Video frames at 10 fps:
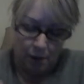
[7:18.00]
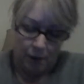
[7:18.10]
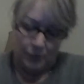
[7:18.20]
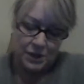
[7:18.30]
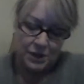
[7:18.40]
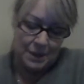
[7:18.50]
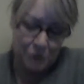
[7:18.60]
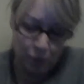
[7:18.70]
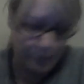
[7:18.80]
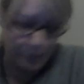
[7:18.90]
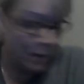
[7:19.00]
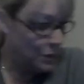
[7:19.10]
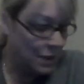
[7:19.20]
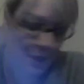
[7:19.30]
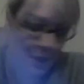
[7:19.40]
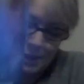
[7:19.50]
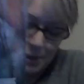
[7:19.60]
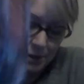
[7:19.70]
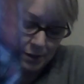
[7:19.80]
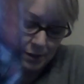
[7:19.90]
For some Scorpios,
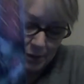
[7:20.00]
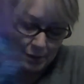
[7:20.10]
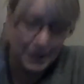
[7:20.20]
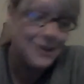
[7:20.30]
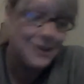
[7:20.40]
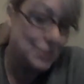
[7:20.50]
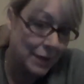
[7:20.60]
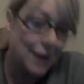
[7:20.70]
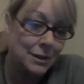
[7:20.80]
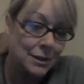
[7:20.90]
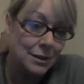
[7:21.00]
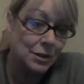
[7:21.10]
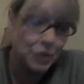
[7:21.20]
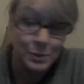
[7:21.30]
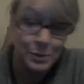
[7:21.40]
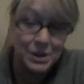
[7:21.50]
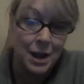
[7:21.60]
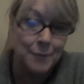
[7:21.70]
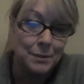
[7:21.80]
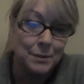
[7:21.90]
yes, around Christmas
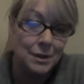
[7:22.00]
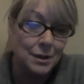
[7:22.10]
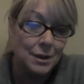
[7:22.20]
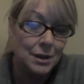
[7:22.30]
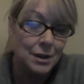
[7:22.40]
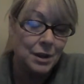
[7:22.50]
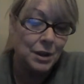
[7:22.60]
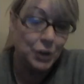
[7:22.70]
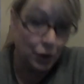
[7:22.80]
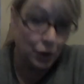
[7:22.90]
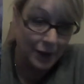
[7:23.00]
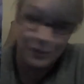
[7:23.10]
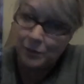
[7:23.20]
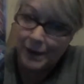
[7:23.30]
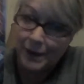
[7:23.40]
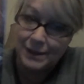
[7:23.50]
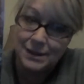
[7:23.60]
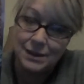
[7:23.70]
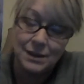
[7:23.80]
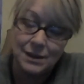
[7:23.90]
time, you're going to have to
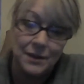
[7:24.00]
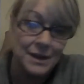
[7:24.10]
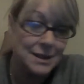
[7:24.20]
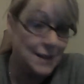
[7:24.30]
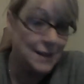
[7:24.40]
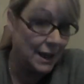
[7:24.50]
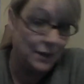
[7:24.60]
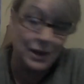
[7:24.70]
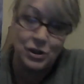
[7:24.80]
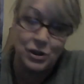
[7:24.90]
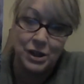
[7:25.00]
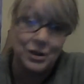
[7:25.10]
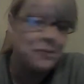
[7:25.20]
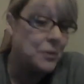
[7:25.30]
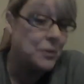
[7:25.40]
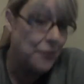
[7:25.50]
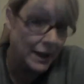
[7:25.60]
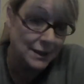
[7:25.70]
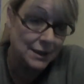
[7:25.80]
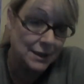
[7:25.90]
fight this negative energy. You're going to have to
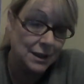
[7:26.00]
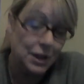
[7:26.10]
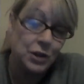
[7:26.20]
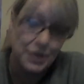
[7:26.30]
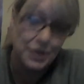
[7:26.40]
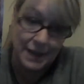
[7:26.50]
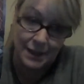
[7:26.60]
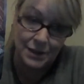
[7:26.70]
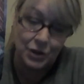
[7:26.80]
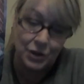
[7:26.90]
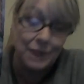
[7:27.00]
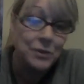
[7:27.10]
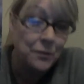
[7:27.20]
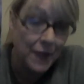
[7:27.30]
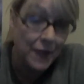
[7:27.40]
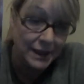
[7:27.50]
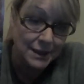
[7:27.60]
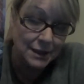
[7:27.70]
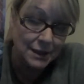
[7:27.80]
fight your sadness. You're going to have to fight